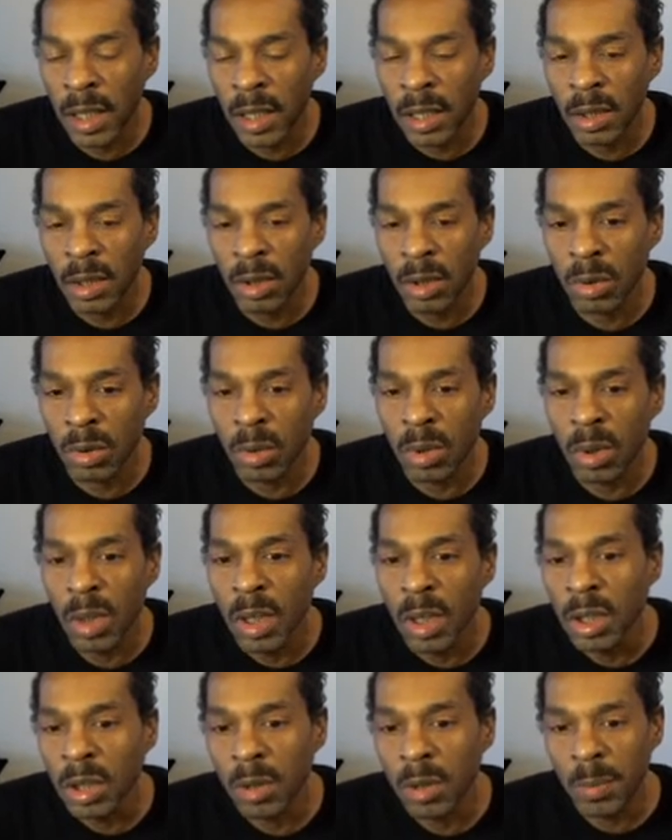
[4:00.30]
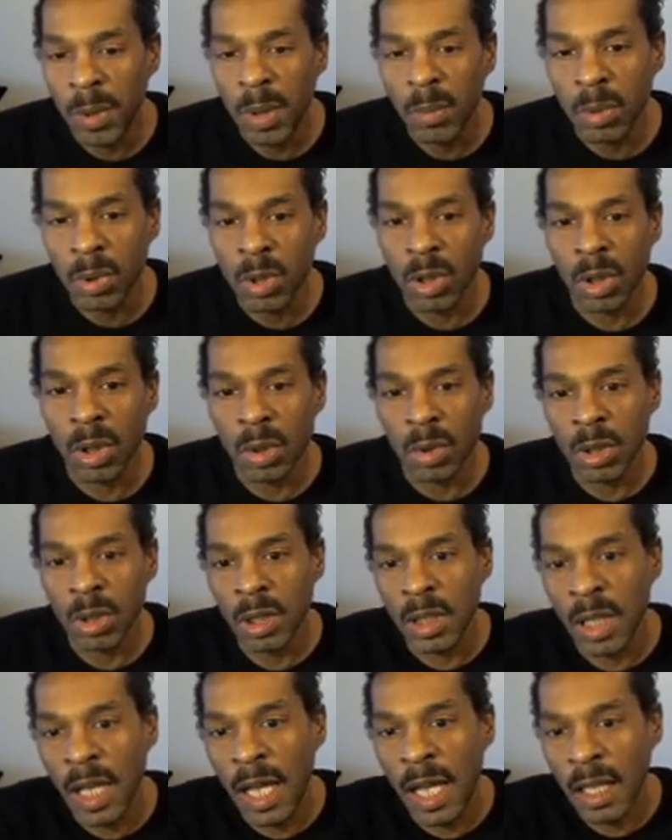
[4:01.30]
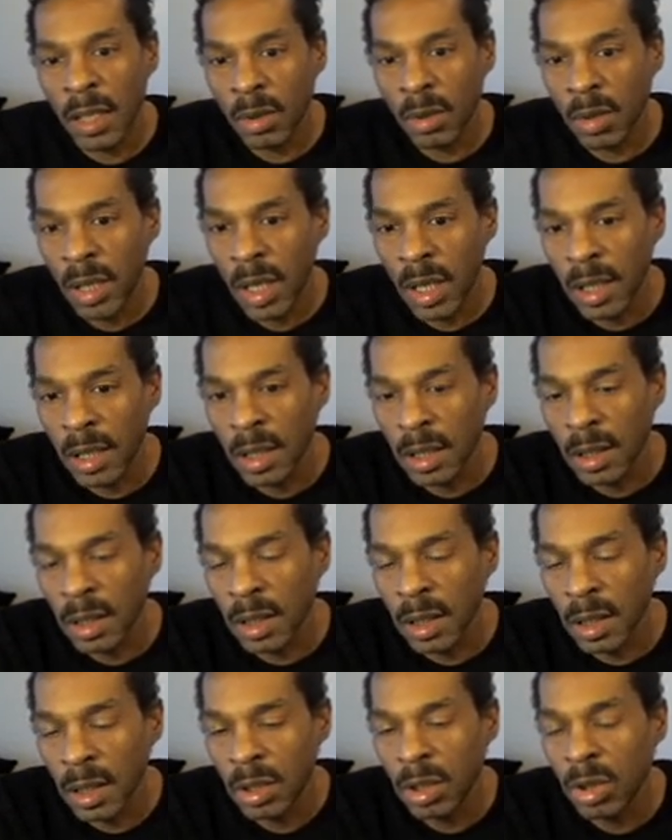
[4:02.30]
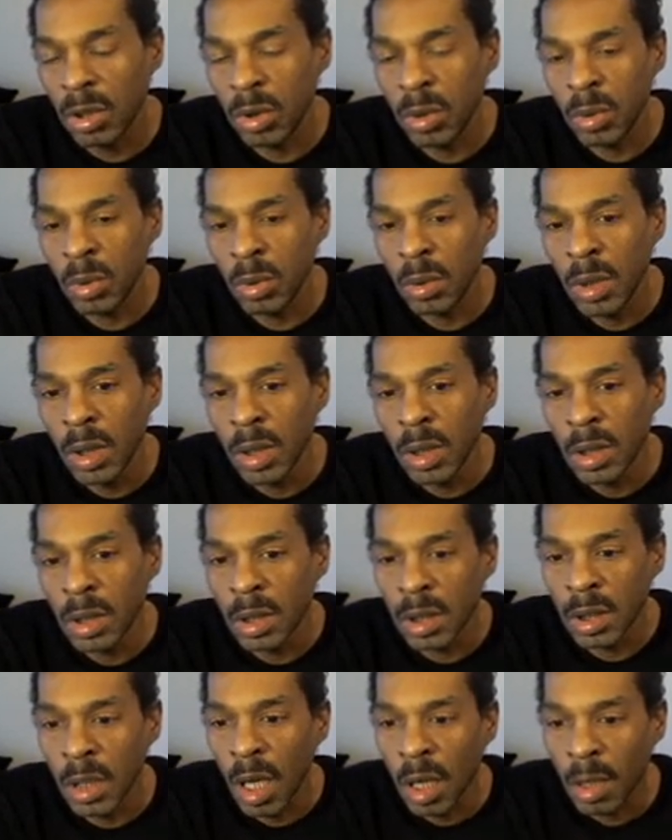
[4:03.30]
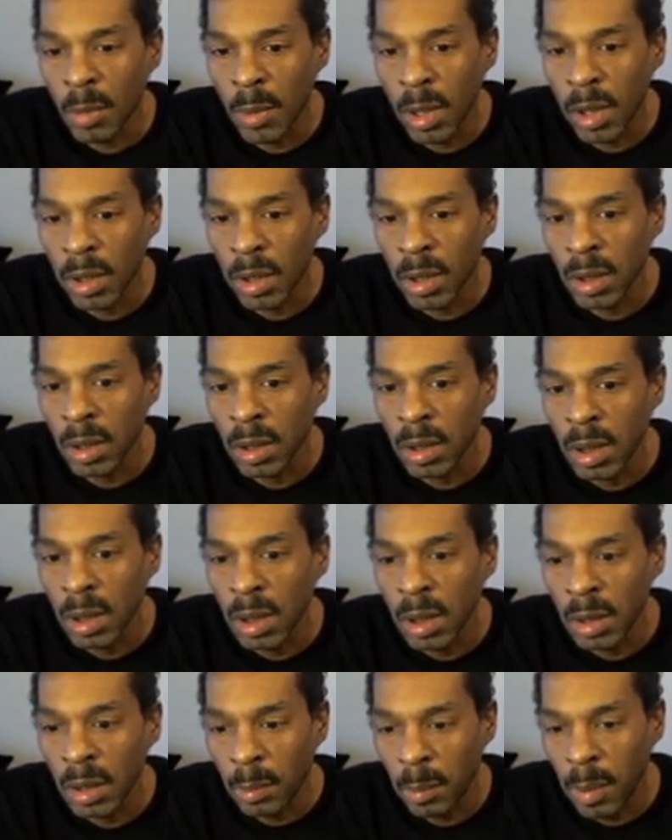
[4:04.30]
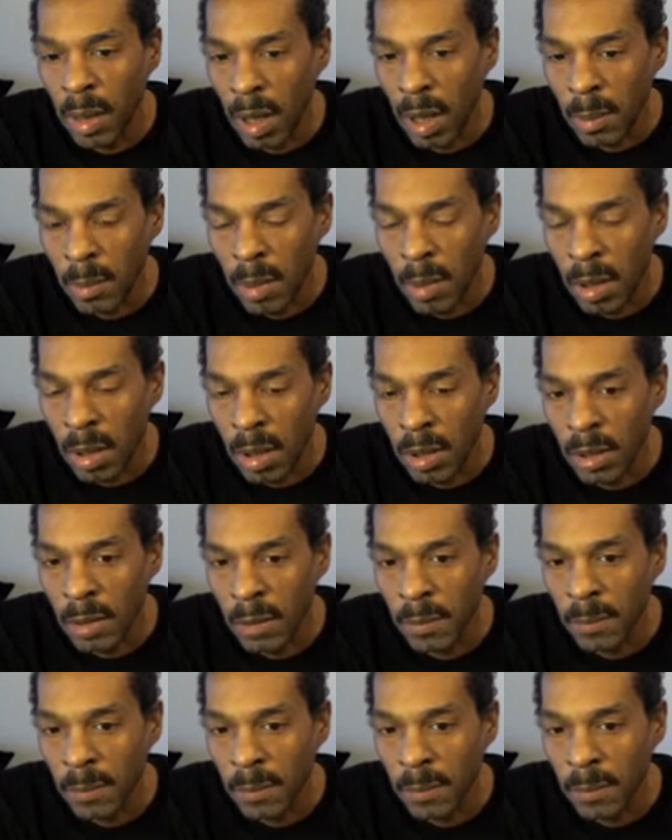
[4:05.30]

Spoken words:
it to. So people chose to allocate it into the stock market, the bond market,